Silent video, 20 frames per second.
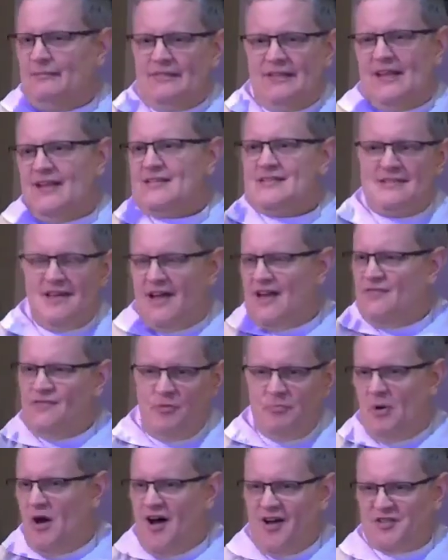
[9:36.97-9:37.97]
That's not even
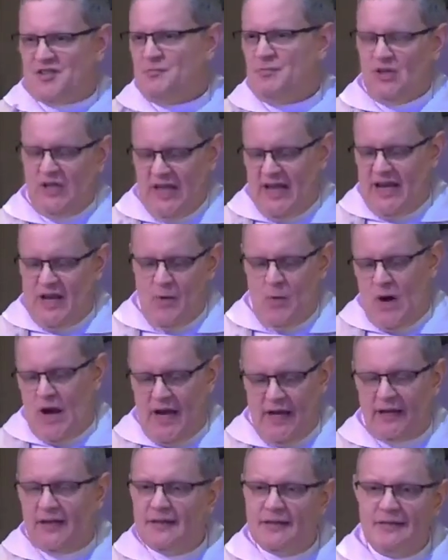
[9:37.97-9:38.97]
possible
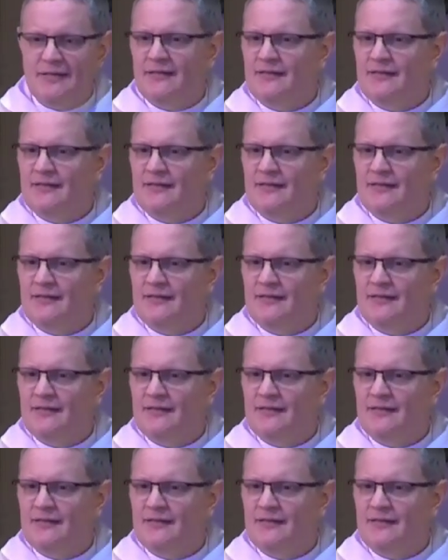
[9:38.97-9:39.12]
anyway.